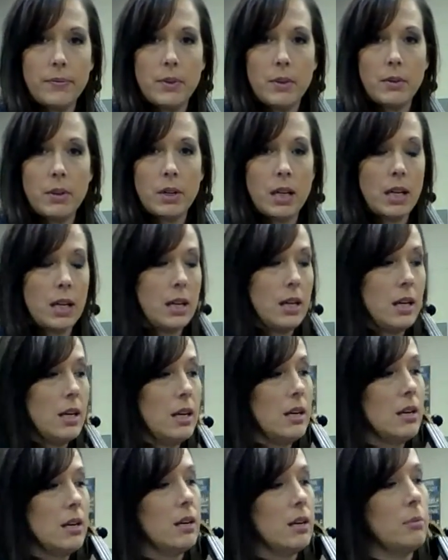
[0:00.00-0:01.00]
Okay,
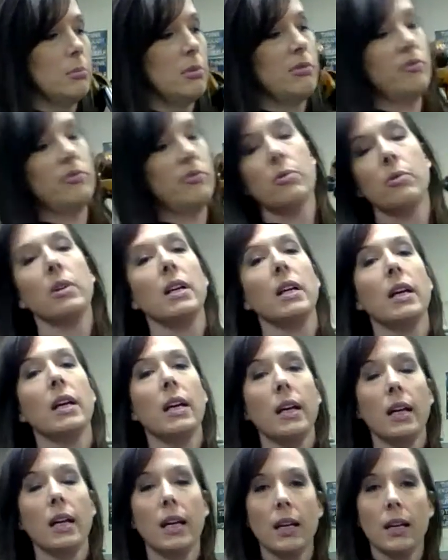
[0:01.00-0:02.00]
number
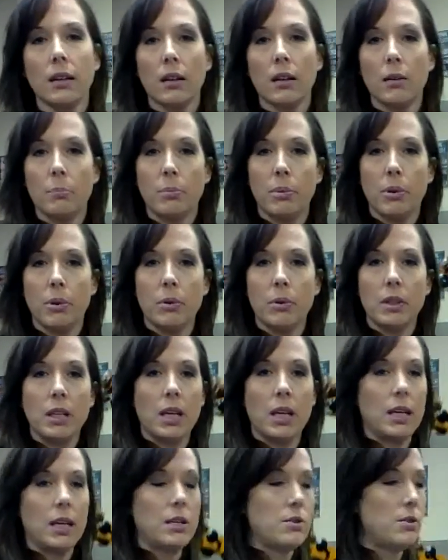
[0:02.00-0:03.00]
48, bow on
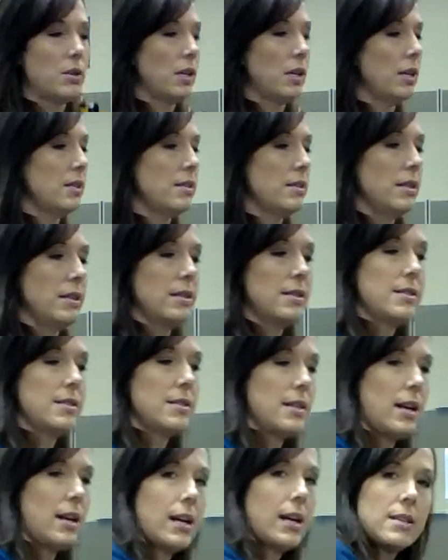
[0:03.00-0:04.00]
the A string. It's the
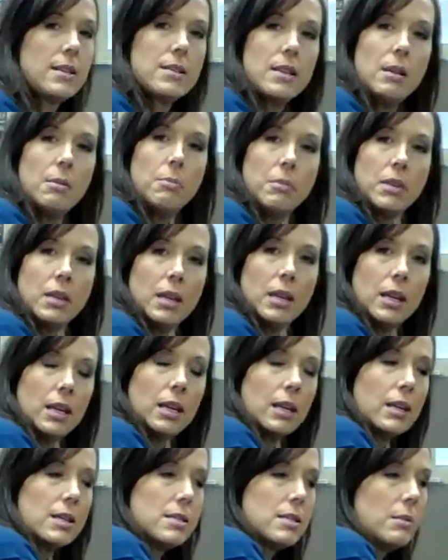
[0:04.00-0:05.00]
exact same
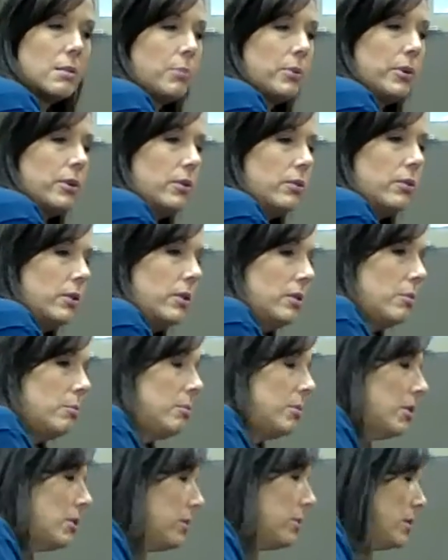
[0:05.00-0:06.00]
thing, except we are going to
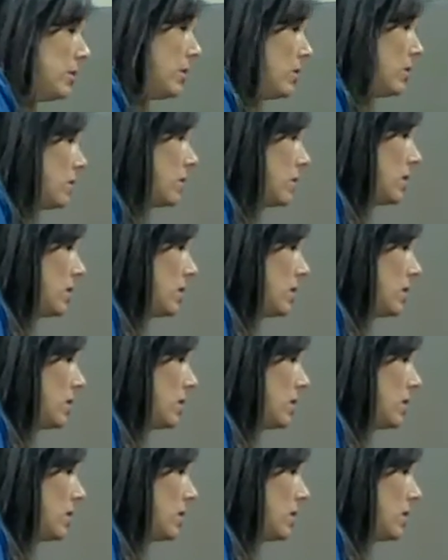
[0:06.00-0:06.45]
bow it on